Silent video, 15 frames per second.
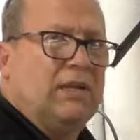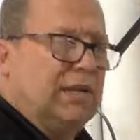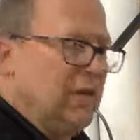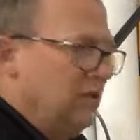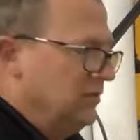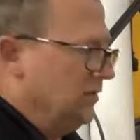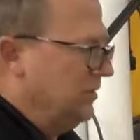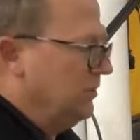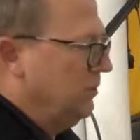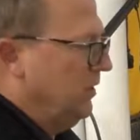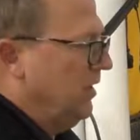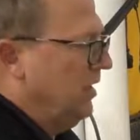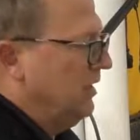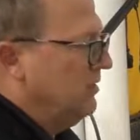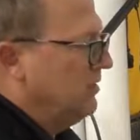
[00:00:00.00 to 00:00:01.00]
thousandths
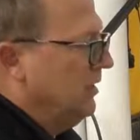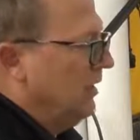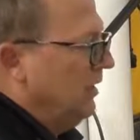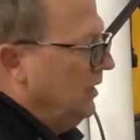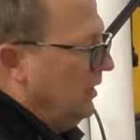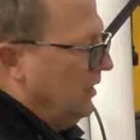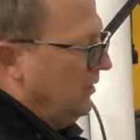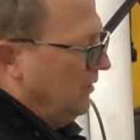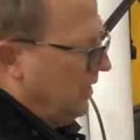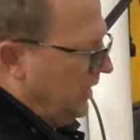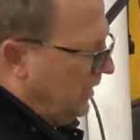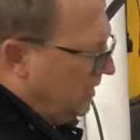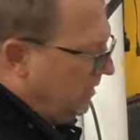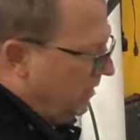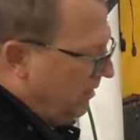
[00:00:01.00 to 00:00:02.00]
plus,
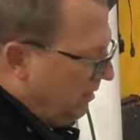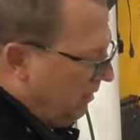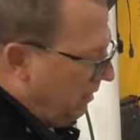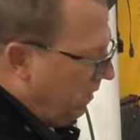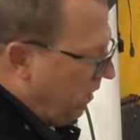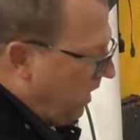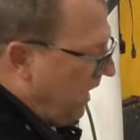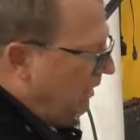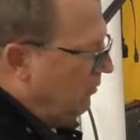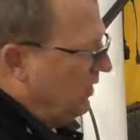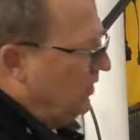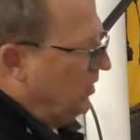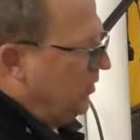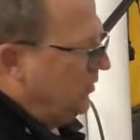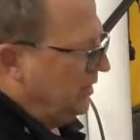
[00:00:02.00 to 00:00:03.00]
then I would
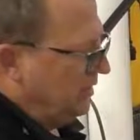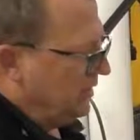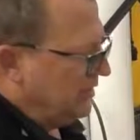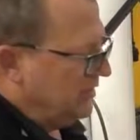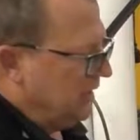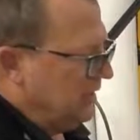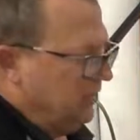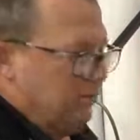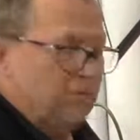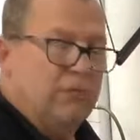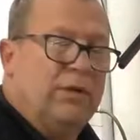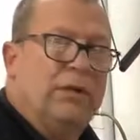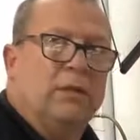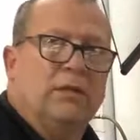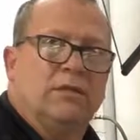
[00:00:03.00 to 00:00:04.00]
know that this end of the
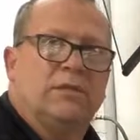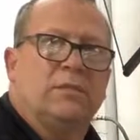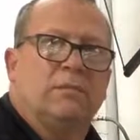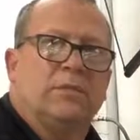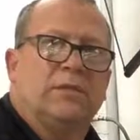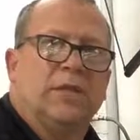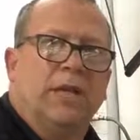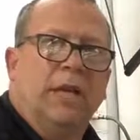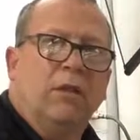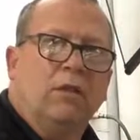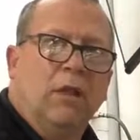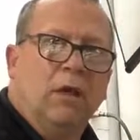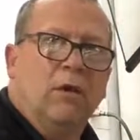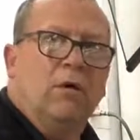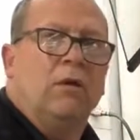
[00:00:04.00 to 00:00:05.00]
reel is sitting
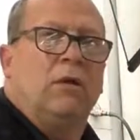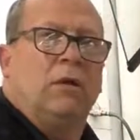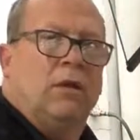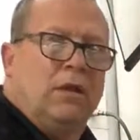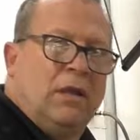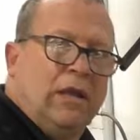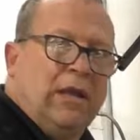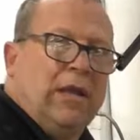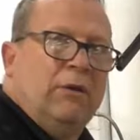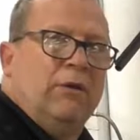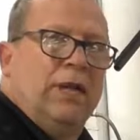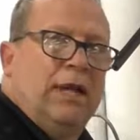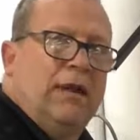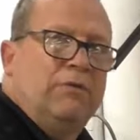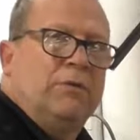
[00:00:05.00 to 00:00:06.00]
low, and I
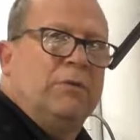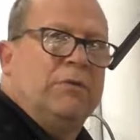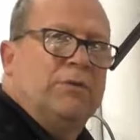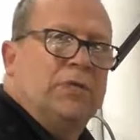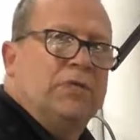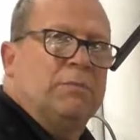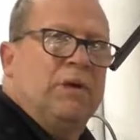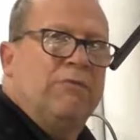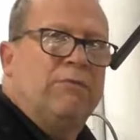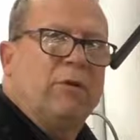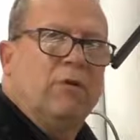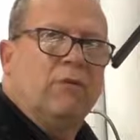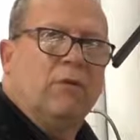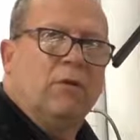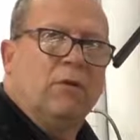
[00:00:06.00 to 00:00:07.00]
would have to adjust my
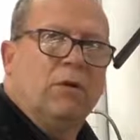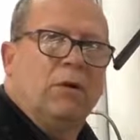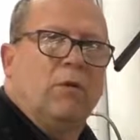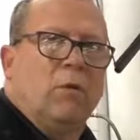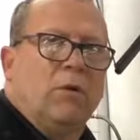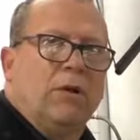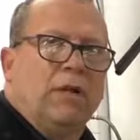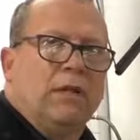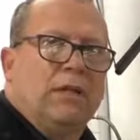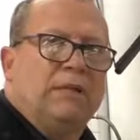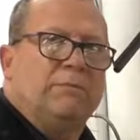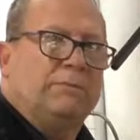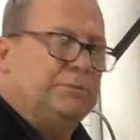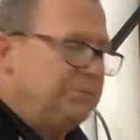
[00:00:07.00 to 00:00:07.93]
front roller accordingly.